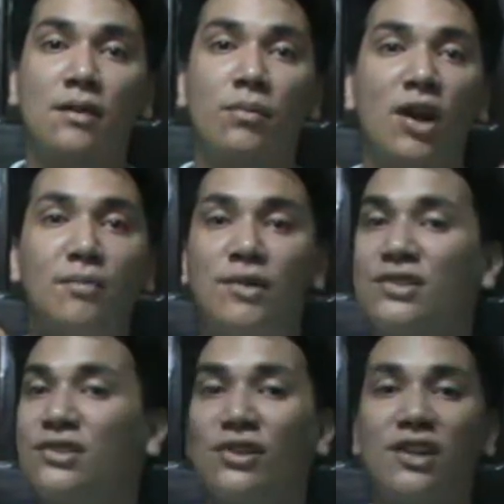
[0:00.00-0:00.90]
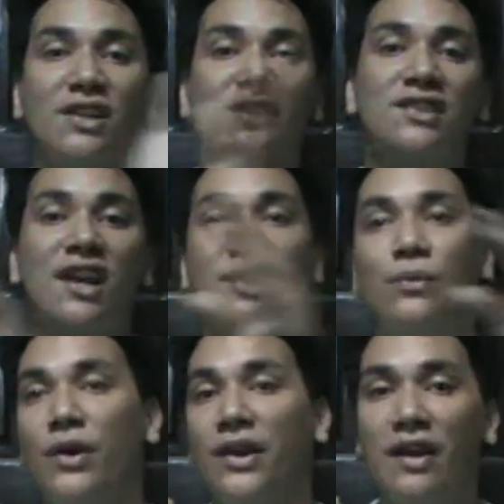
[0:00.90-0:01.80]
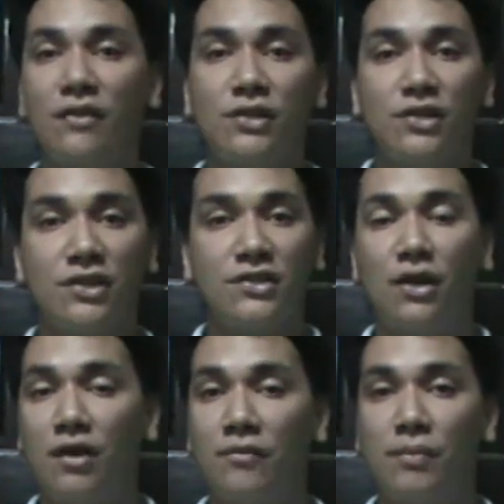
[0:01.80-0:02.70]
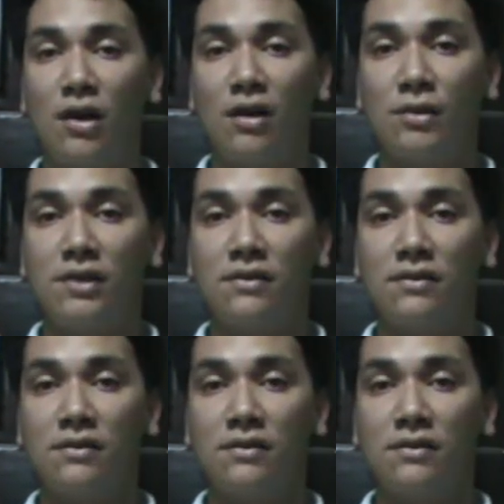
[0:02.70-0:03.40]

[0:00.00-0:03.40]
Prime Minister can decide whenever to dissolve Parliament,